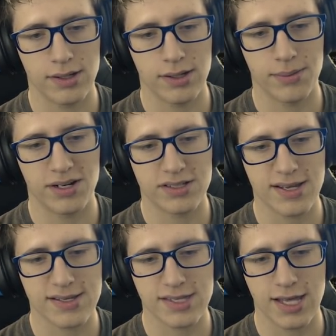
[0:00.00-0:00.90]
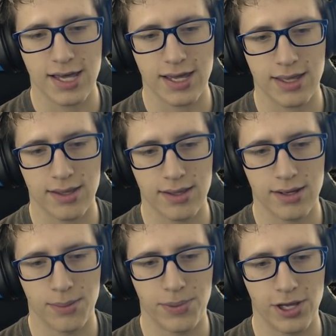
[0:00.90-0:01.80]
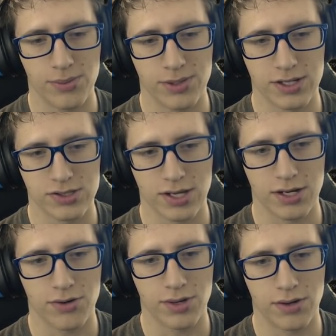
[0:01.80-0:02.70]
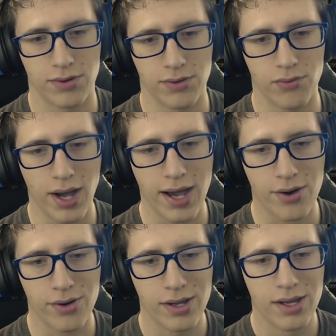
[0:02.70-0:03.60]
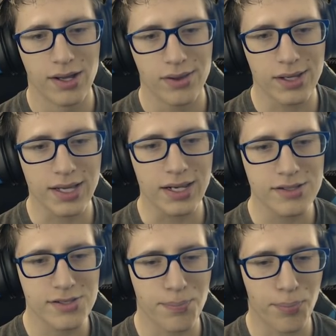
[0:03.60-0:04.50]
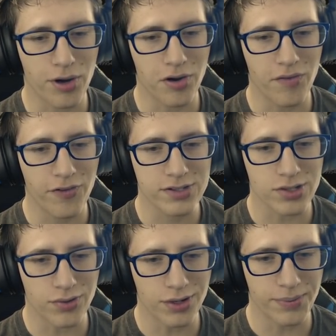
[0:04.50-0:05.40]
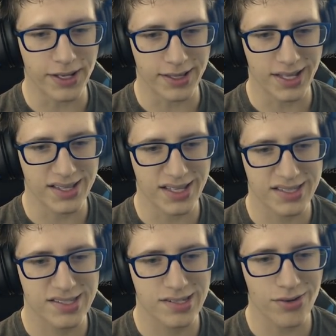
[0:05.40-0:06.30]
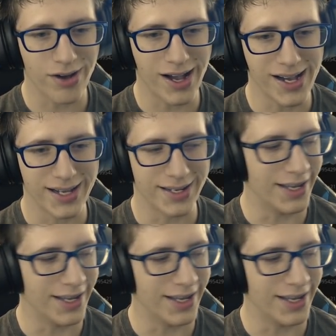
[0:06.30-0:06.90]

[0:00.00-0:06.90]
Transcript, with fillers: I'm going to test that in a bit because I don't want to... Wow. Look at its perfect orbit. That That's so odd.